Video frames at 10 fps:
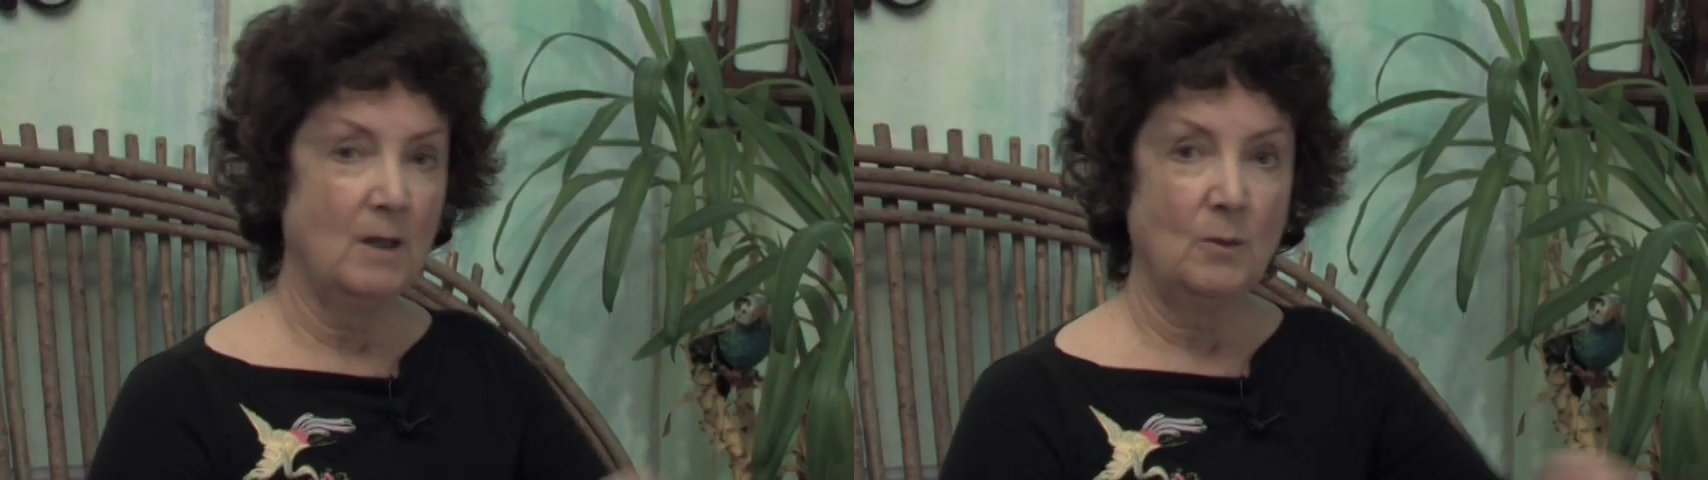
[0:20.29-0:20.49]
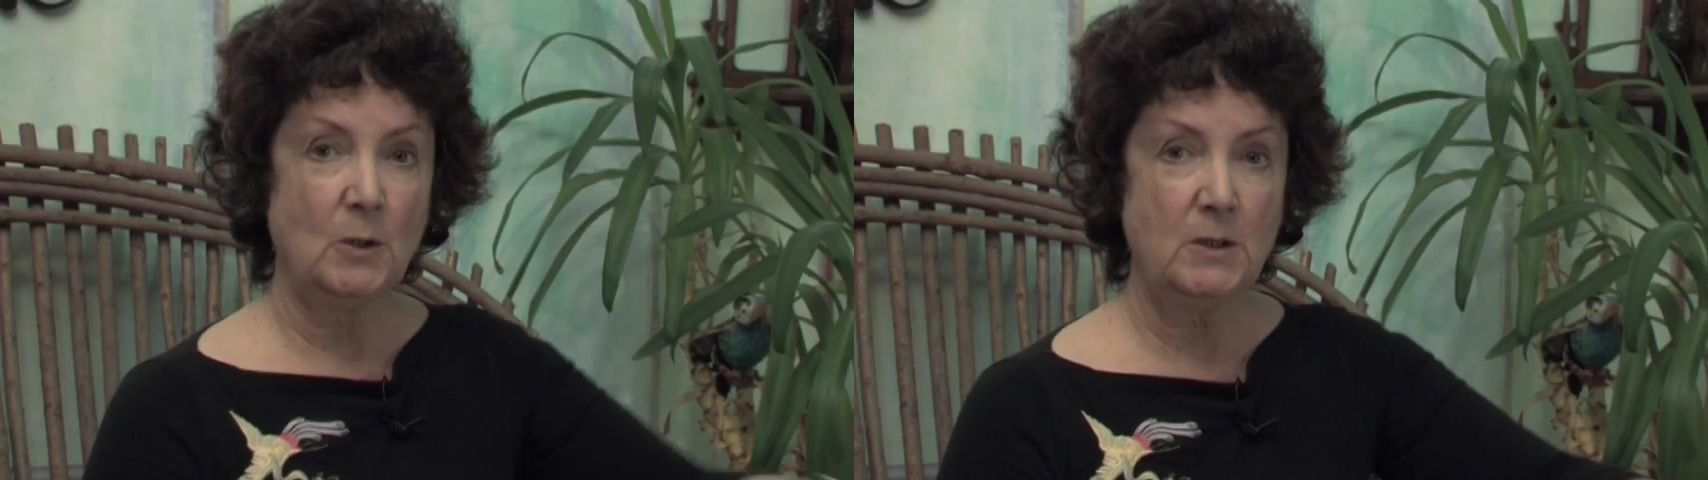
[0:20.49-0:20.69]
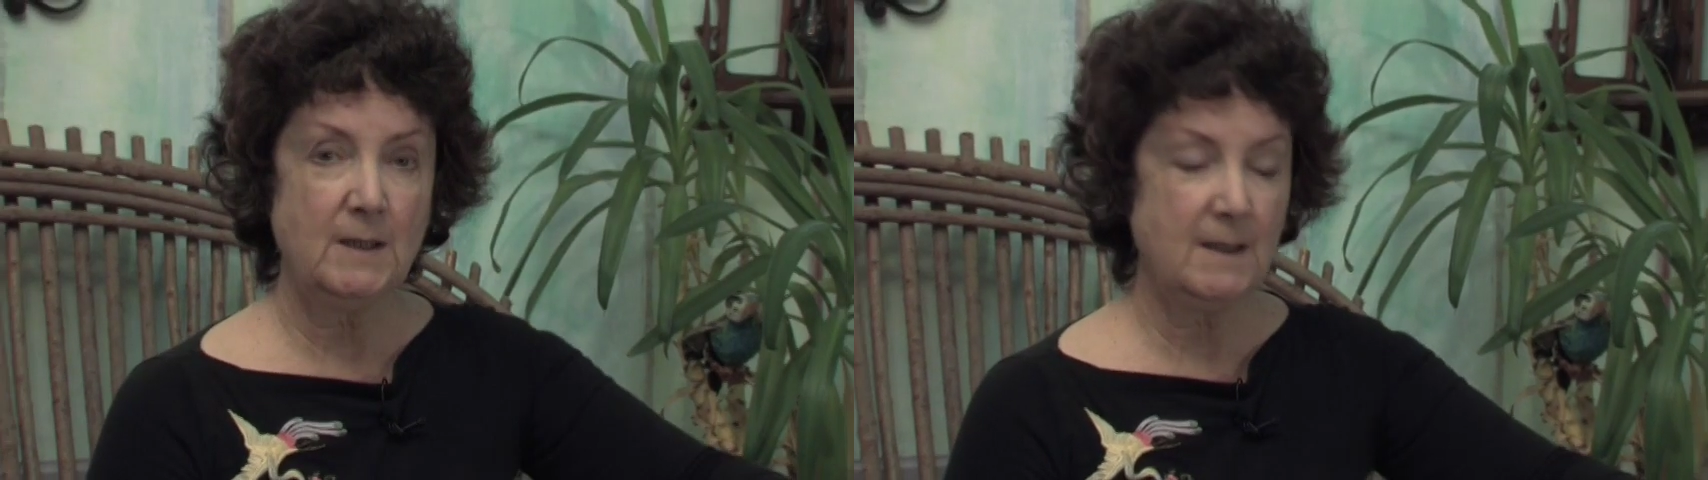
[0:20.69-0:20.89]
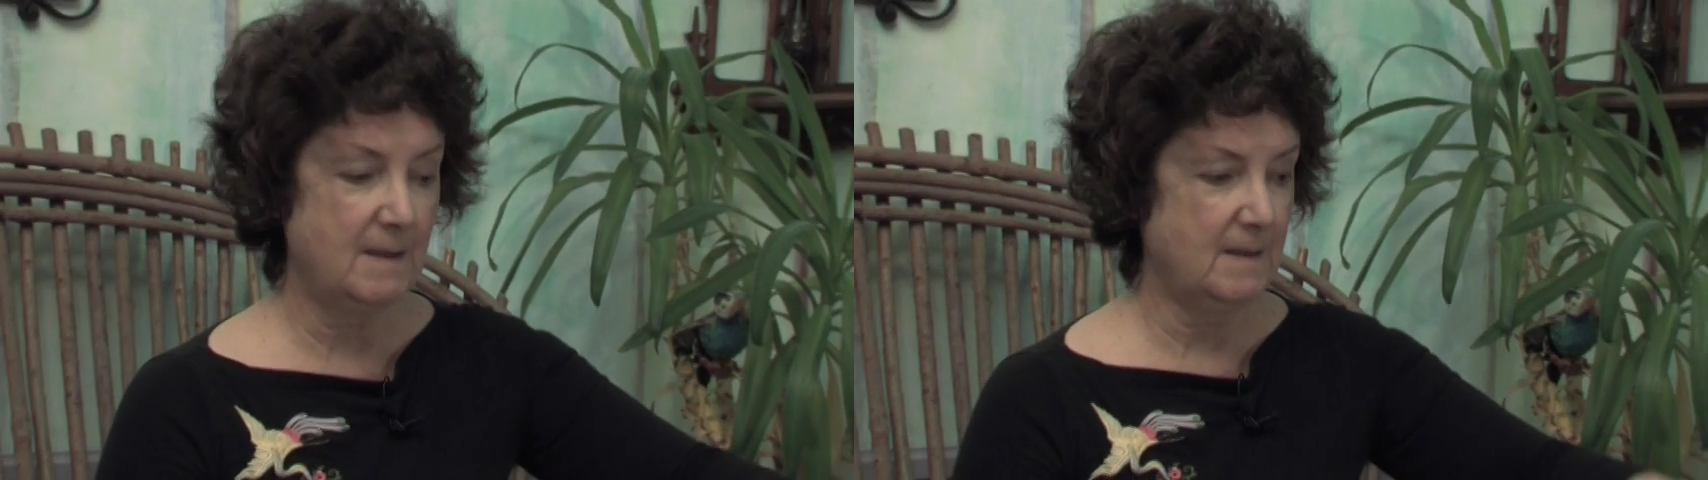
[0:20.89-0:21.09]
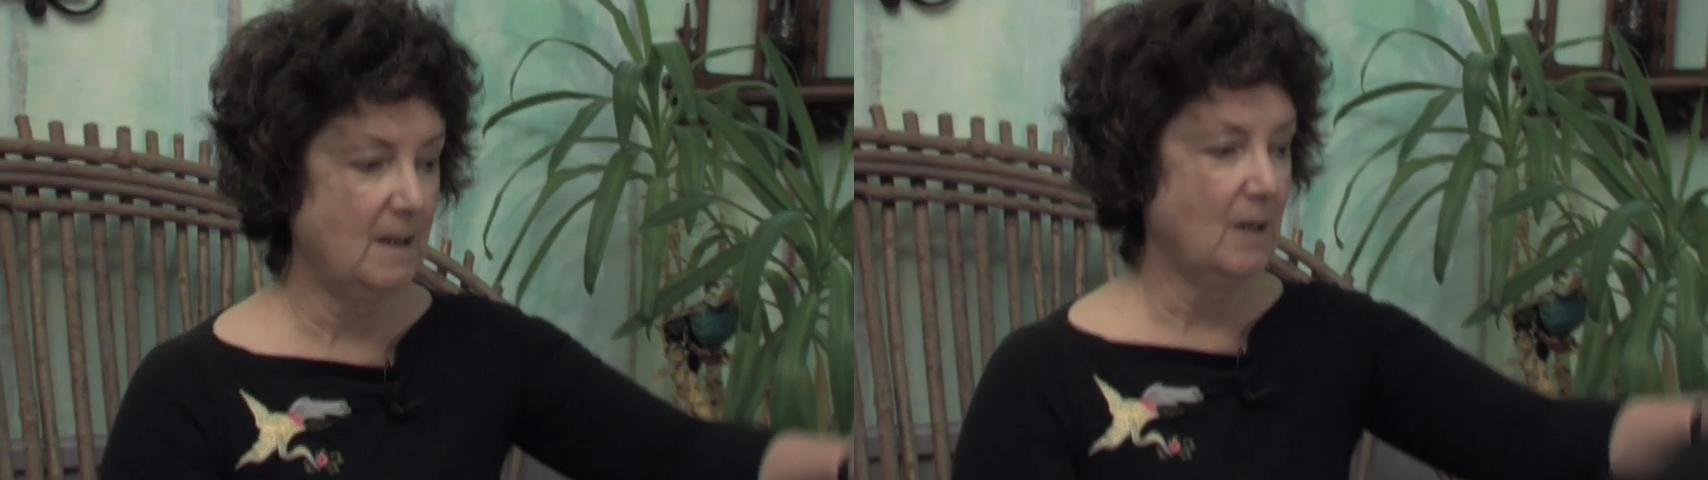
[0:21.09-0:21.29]
What you need to
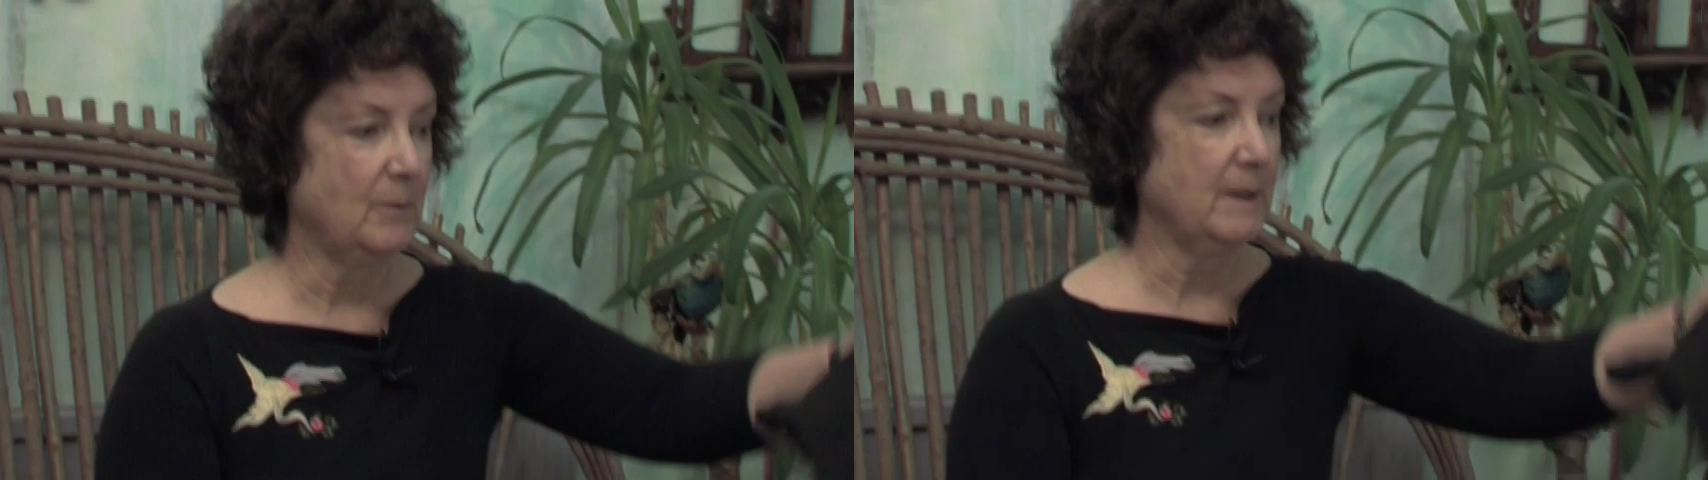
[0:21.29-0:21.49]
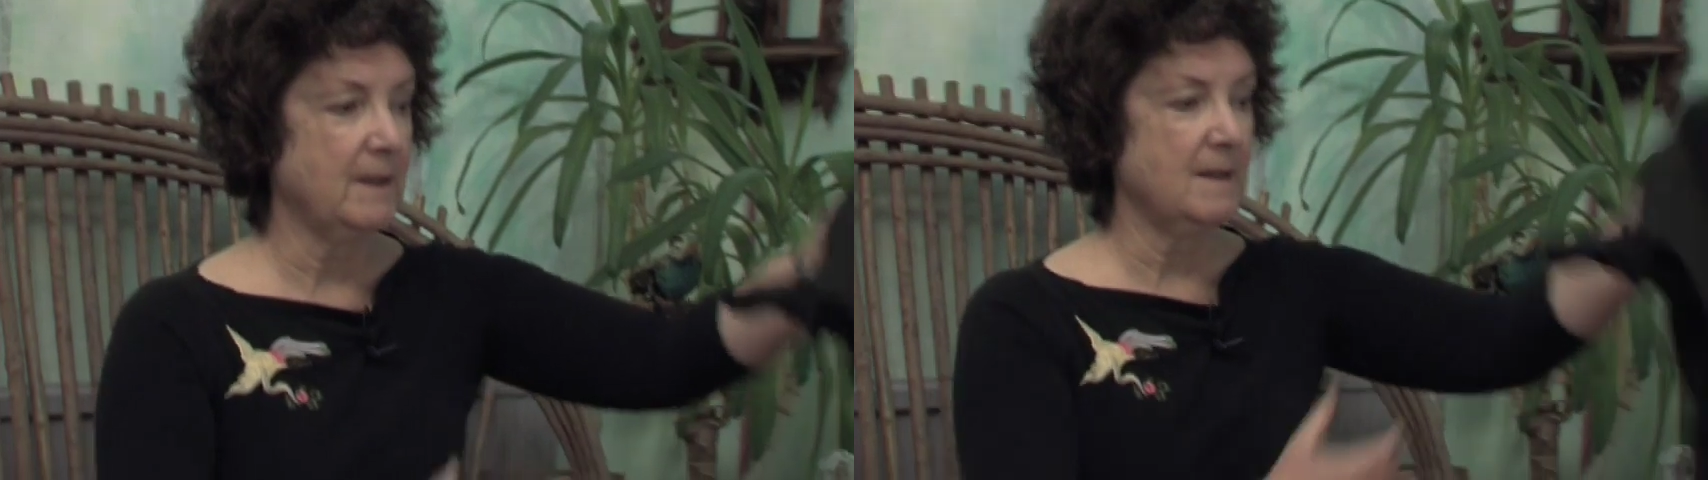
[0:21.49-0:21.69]
start with